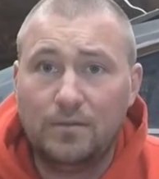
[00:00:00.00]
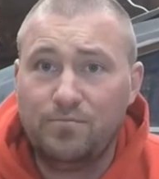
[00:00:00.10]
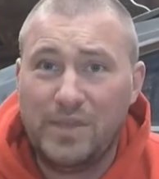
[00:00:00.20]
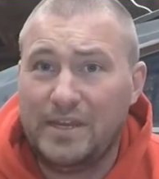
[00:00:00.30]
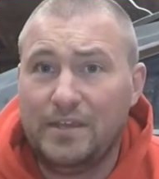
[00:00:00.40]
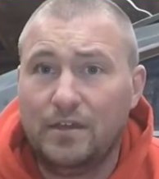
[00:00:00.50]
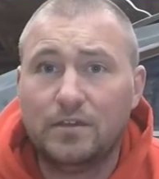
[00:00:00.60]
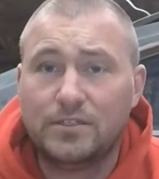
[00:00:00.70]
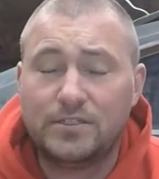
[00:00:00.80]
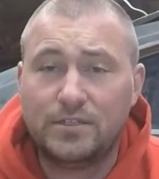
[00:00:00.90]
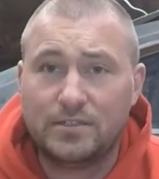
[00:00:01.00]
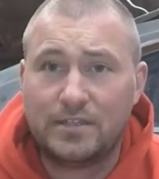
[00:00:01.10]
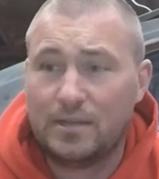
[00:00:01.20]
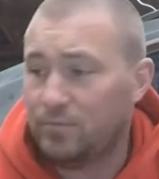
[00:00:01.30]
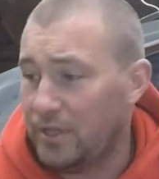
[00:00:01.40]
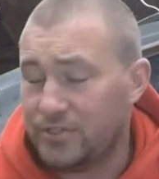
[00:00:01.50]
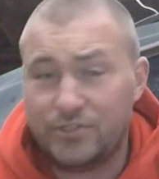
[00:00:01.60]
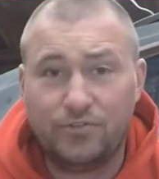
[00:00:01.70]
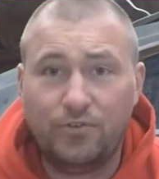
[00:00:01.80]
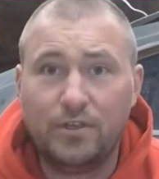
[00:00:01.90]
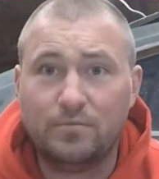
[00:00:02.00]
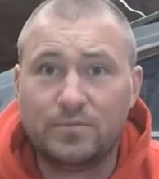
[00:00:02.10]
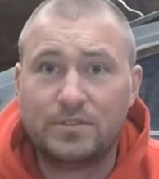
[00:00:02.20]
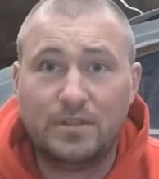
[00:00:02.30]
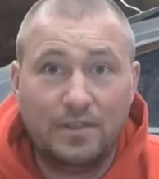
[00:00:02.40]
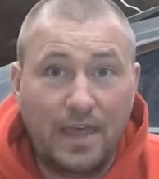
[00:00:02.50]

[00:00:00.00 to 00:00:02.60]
media to sandblast your rims,